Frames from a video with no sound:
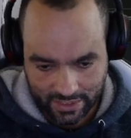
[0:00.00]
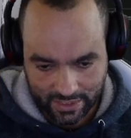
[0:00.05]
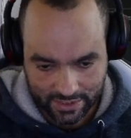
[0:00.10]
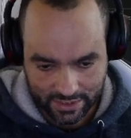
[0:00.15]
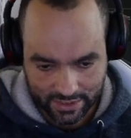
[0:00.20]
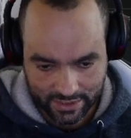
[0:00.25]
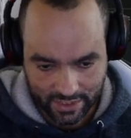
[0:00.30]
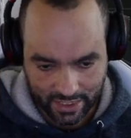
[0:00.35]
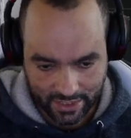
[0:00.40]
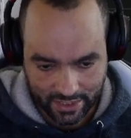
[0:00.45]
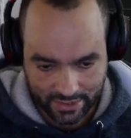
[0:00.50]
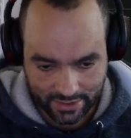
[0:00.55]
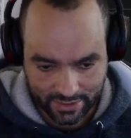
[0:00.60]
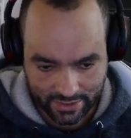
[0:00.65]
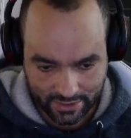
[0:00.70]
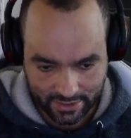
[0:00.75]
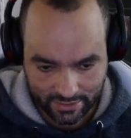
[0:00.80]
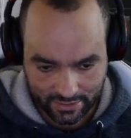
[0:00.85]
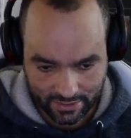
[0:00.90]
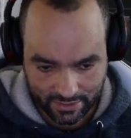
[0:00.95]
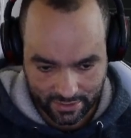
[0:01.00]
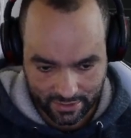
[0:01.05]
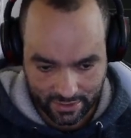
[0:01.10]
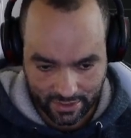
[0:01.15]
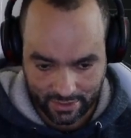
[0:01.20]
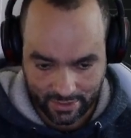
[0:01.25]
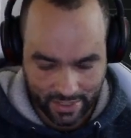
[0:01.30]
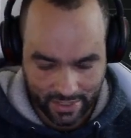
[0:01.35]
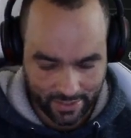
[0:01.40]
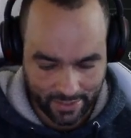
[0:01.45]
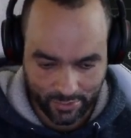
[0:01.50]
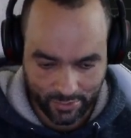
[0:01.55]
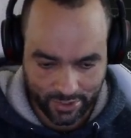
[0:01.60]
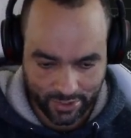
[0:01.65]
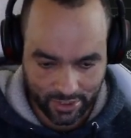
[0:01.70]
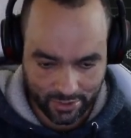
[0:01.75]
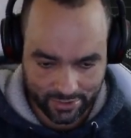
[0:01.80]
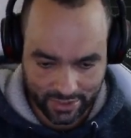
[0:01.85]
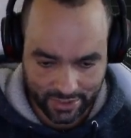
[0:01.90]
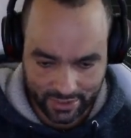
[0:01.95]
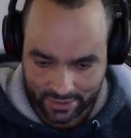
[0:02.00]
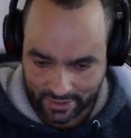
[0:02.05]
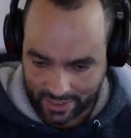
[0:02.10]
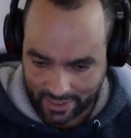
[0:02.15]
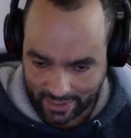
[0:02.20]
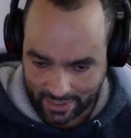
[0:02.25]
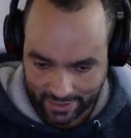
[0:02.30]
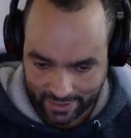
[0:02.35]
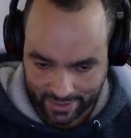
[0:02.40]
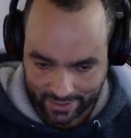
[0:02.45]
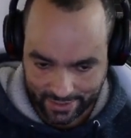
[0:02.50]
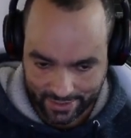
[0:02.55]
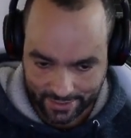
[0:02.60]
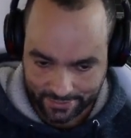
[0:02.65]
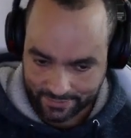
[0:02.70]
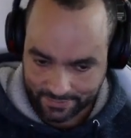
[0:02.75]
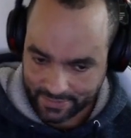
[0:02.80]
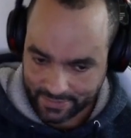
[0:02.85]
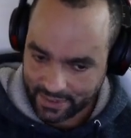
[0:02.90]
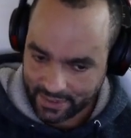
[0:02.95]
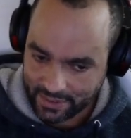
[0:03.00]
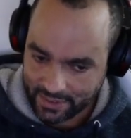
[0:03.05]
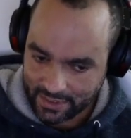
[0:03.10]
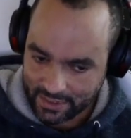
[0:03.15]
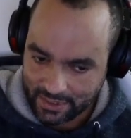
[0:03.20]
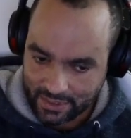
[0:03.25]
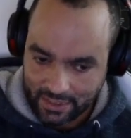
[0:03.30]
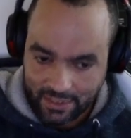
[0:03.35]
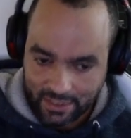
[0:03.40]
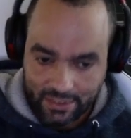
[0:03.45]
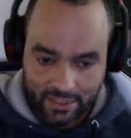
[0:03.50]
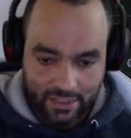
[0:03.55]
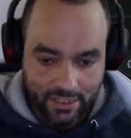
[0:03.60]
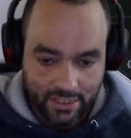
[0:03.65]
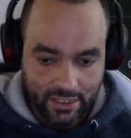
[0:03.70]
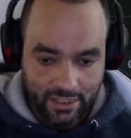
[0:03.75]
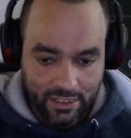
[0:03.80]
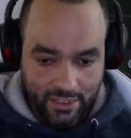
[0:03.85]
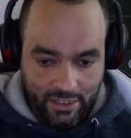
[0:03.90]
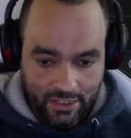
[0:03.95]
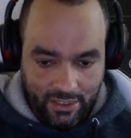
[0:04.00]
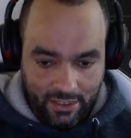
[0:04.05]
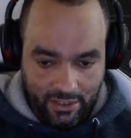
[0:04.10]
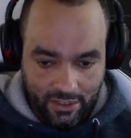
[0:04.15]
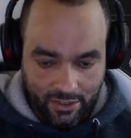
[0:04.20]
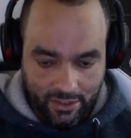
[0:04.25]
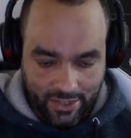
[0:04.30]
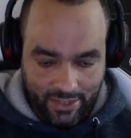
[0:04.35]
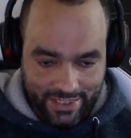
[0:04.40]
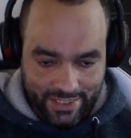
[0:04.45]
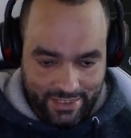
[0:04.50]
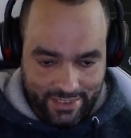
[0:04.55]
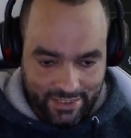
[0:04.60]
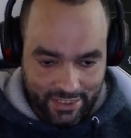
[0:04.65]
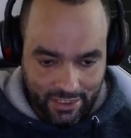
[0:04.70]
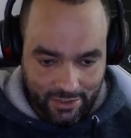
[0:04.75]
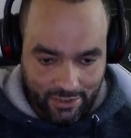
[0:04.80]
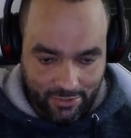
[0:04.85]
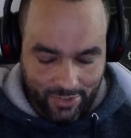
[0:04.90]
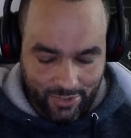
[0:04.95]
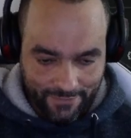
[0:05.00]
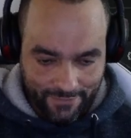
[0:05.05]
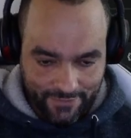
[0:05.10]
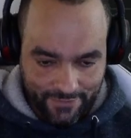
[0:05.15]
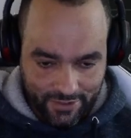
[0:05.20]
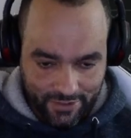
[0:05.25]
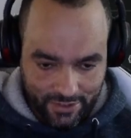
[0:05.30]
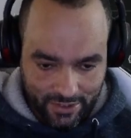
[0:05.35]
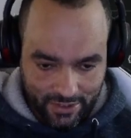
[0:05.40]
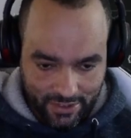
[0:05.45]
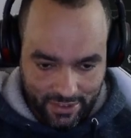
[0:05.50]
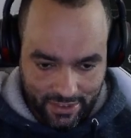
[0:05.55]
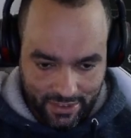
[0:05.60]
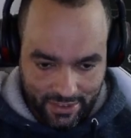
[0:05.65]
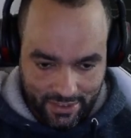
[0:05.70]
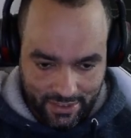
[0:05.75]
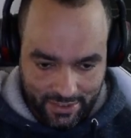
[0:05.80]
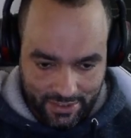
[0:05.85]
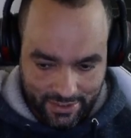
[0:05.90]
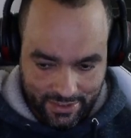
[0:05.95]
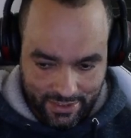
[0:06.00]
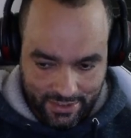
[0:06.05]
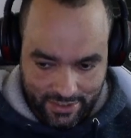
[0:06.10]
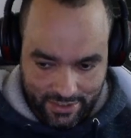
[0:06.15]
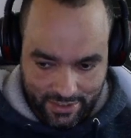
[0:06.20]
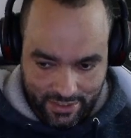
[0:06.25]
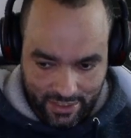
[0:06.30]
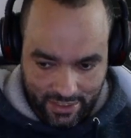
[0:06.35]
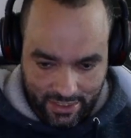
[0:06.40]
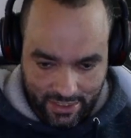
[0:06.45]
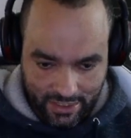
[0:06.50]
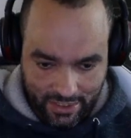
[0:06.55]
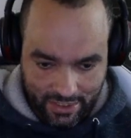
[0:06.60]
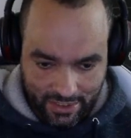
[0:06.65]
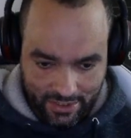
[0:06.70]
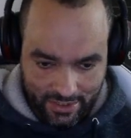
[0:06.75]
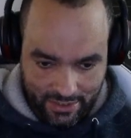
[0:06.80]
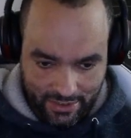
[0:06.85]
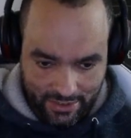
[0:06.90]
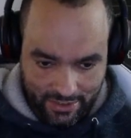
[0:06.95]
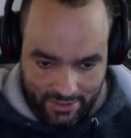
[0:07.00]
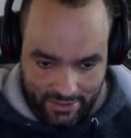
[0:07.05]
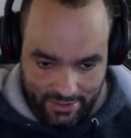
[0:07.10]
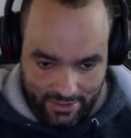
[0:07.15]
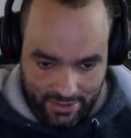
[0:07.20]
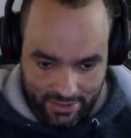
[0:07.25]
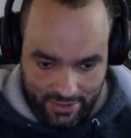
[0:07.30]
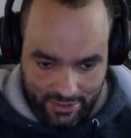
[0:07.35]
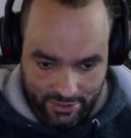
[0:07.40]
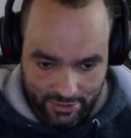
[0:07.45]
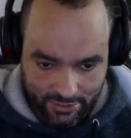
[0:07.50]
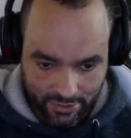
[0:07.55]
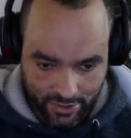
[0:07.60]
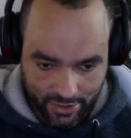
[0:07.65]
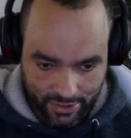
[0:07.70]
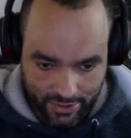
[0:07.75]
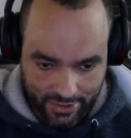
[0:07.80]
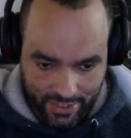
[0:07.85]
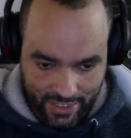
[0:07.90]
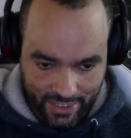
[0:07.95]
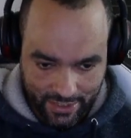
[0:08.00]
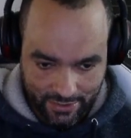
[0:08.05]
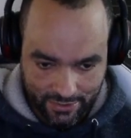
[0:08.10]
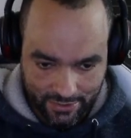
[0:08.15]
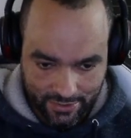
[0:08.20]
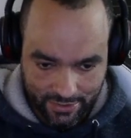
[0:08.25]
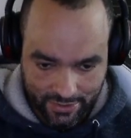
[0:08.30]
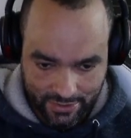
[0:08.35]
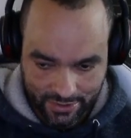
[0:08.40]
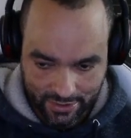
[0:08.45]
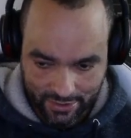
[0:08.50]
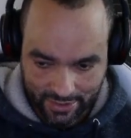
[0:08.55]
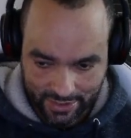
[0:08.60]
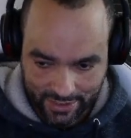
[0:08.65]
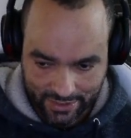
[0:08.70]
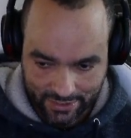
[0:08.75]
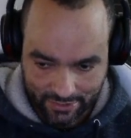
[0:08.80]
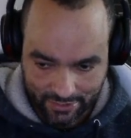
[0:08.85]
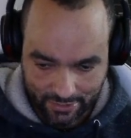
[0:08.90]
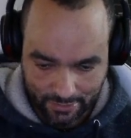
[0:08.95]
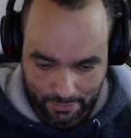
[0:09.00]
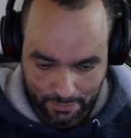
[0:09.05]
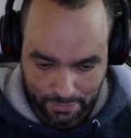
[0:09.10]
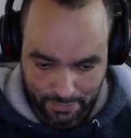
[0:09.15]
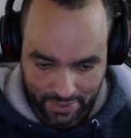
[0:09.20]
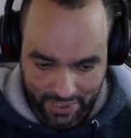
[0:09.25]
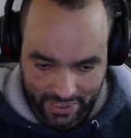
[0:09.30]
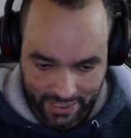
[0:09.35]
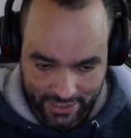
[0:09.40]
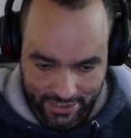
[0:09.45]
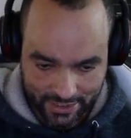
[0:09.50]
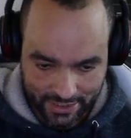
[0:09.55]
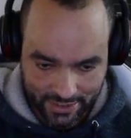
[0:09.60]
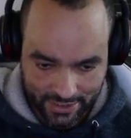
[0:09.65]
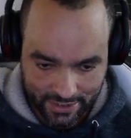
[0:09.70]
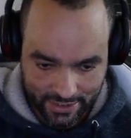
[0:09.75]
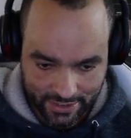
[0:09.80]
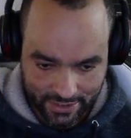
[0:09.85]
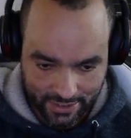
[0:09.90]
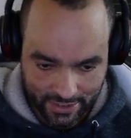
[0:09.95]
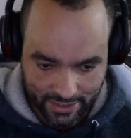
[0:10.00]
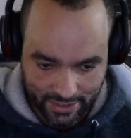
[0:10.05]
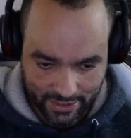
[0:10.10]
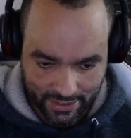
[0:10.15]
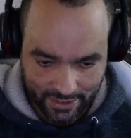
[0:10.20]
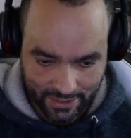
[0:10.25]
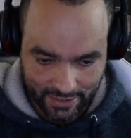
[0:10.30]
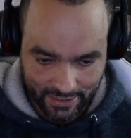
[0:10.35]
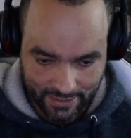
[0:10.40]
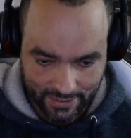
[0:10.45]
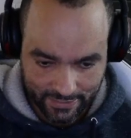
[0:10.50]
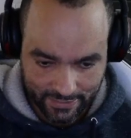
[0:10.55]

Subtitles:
sized, and we don't need an allocator. All right, so we have to, this struct now. So let's replace it in the